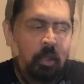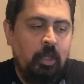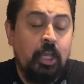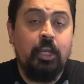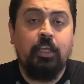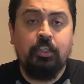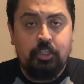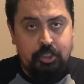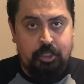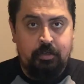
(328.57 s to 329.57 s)
It is
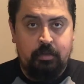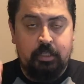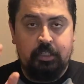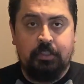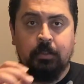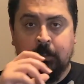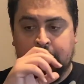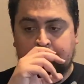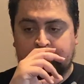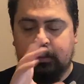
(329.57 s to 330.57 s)
good. It is
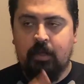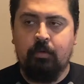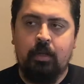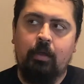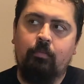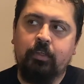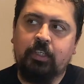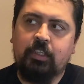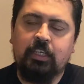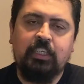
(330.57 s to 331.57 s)
delicious. It's not what I
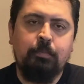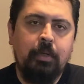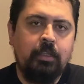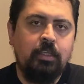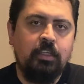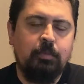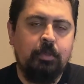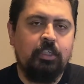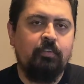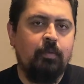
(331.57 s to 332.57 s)
was expecting,
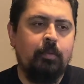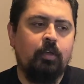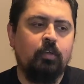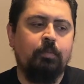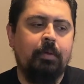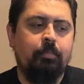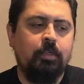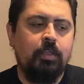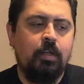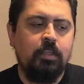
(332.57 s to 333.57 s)
especially from a ghost pepper
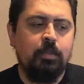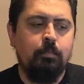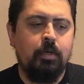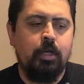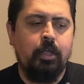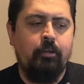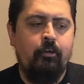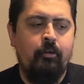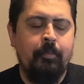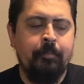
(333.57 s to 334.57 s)
sauce. But,
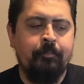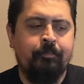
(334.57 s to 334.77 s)
yeah,